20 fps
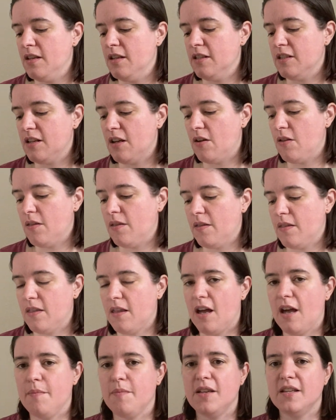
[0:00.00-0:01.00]
So
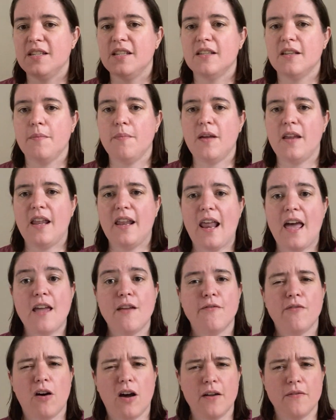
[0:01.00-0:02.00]
this is an
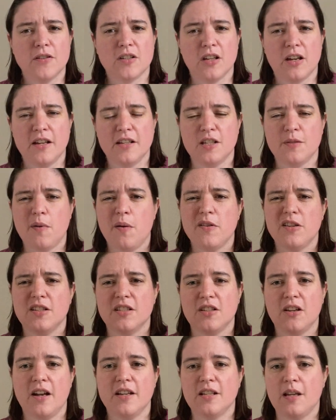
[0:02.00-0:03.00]
A5 size as well, which is
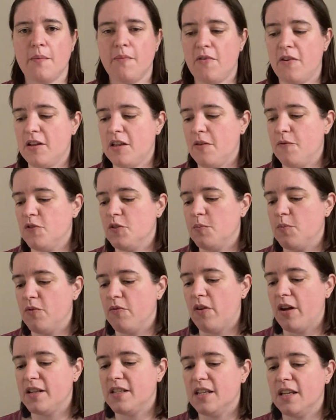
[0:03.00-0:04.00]
a size I'm very comfortable
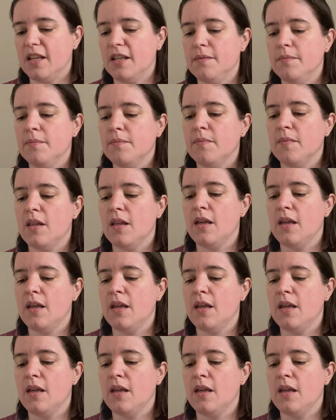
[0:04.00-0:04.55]
writing in.